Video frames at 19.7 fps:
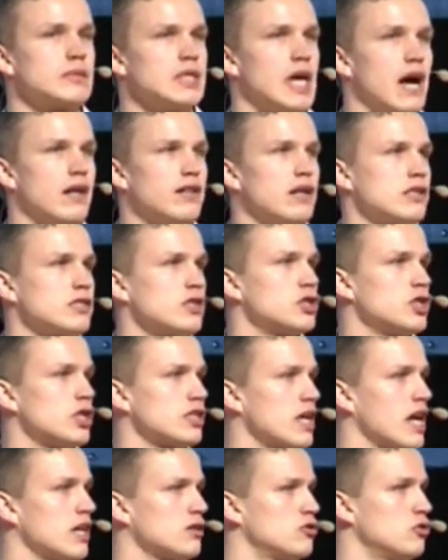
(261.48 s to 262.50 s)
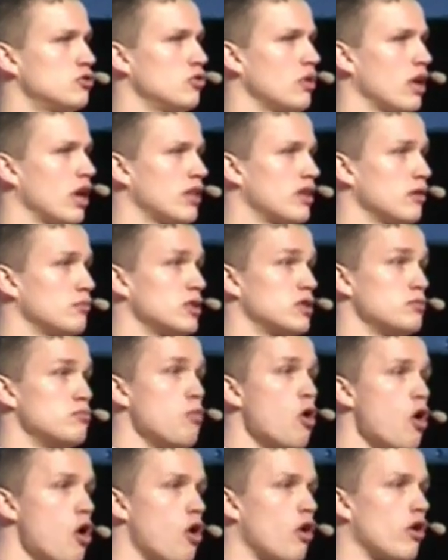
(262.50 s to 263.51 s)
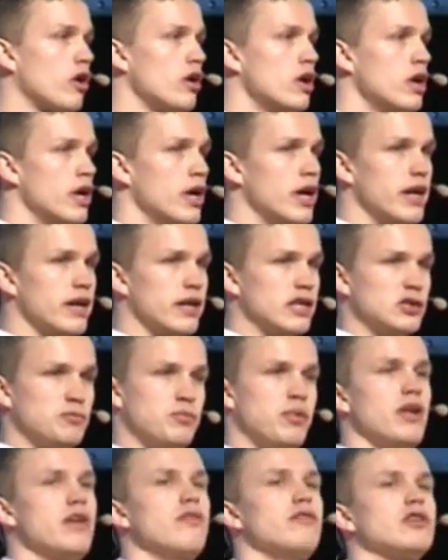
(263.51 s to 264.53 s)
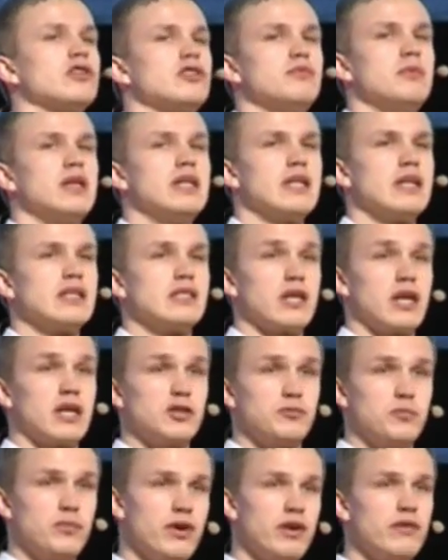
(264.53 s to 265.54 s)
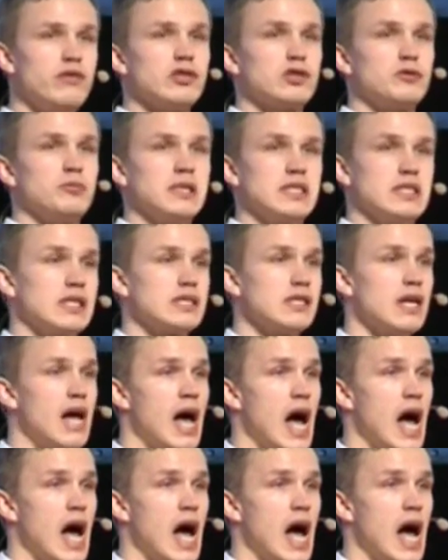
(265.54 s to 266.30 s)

another just has to do a little bit more in his previous meetings, in his previous business,